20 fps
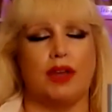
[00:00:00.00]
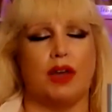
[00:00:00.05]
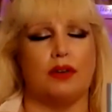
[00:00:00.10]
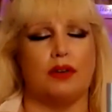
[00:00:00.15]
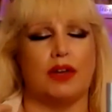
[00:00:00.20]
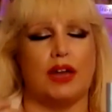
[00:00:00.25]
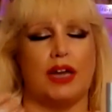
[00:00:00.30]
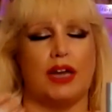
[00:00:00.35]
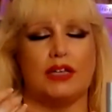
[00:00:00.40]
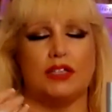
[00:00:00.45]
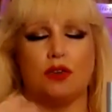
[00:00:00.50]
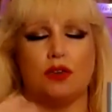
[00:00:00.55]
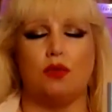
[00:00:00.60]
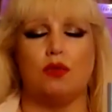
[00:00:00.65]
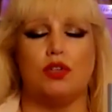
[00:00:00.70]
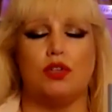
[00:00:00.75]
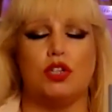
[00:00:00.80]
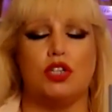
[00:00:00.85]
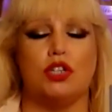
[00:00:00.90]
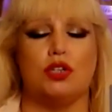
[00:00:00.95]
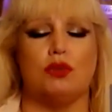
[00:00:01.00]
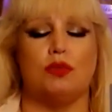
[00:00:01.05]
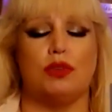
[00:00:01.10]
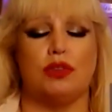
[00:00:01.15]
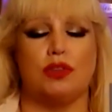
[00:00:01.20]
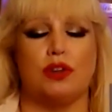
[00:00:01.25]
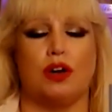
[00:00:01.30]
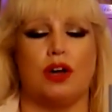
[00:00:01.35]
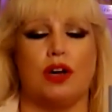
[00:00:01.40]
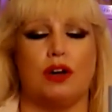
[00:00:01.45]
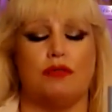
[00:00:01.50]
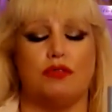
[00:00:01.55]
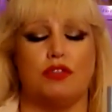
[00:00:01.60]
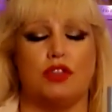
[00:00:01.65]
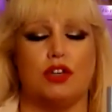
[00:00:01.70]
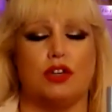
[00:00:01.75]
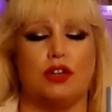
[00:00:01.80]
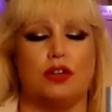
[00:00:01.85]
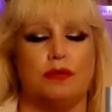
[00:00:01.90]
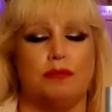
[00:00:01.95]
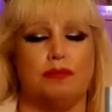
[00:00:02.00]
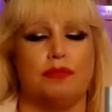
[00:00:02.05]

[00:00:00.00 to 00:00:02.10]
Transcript: okay? It's all to do with kind of the,